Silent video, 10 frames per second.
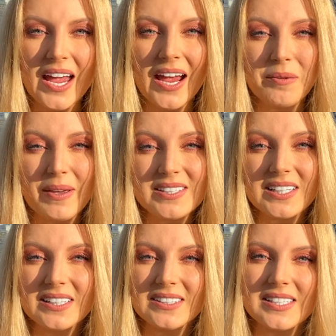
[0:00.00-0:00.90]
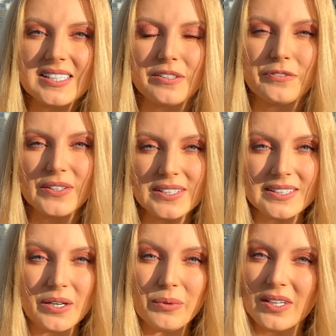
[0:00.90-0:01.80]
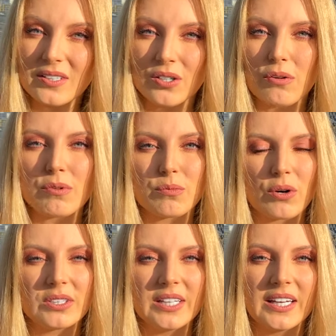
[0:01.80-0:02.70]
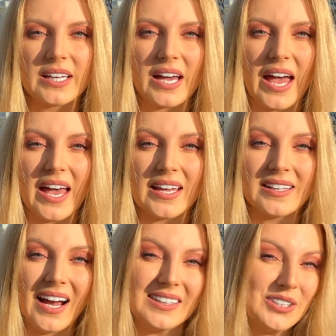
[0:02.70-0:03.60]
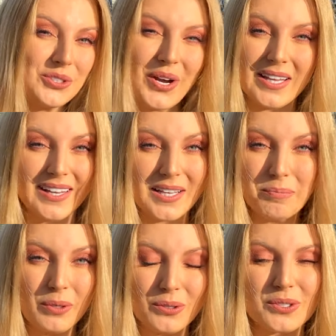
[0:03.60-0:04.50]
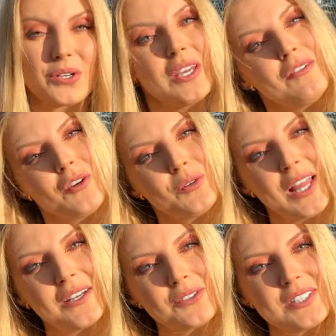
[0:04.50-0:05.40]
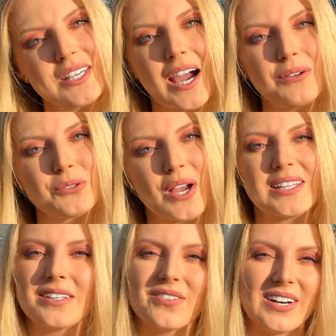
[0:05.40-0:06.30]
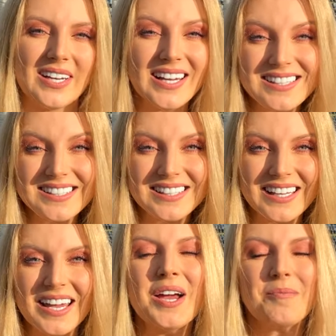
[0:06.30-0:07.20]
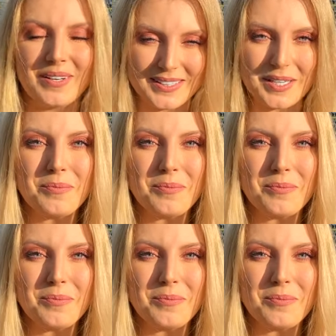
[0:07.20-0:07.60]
and basically this is the first time when I saw a warning and I need to add AdBlue. So if you would like to see how to add it very easily, please keep